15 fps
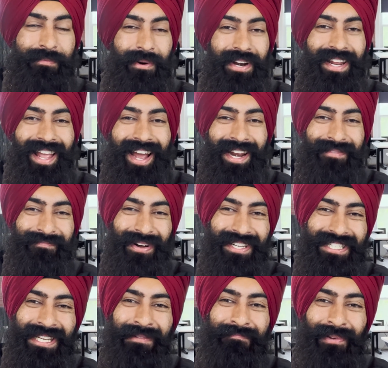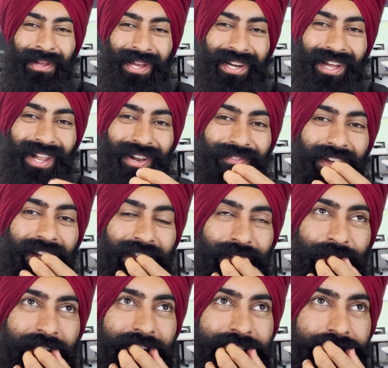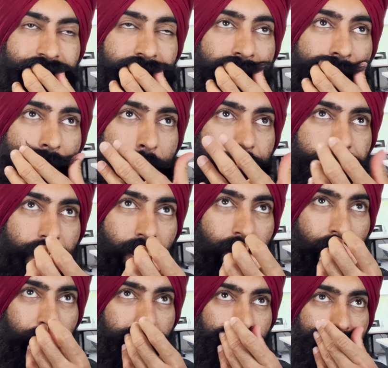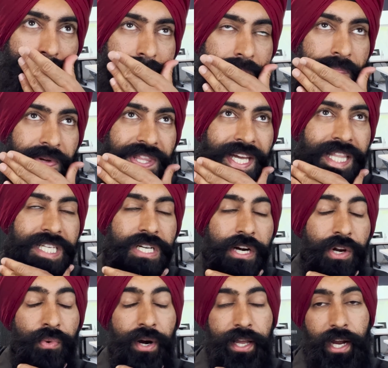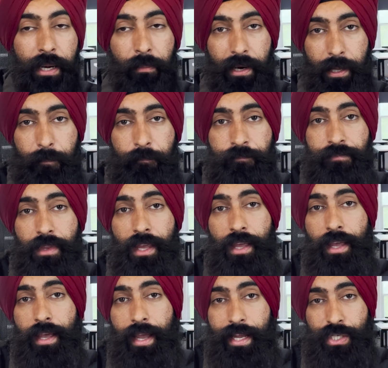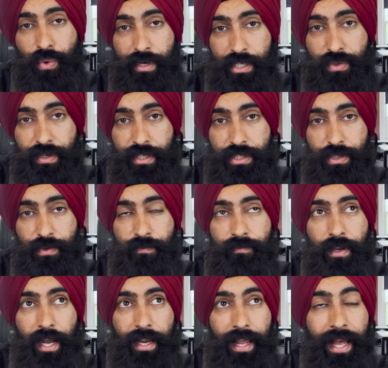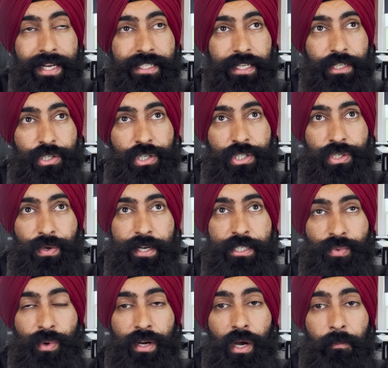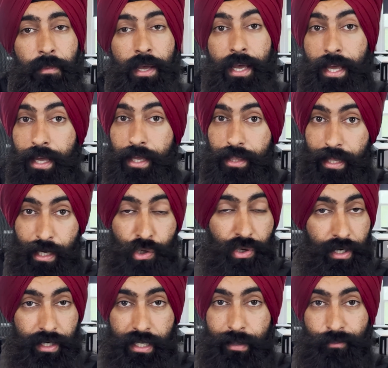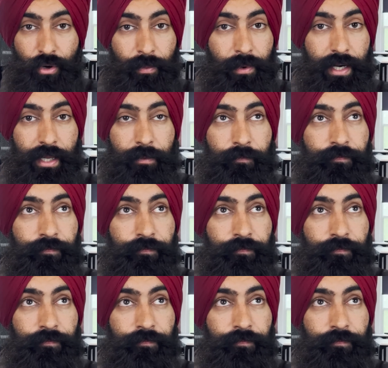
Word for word: money at a multi-billion dollar valuation, um, but then they started running out of money in 2022. And as interest rates went up, they couldn't get more money.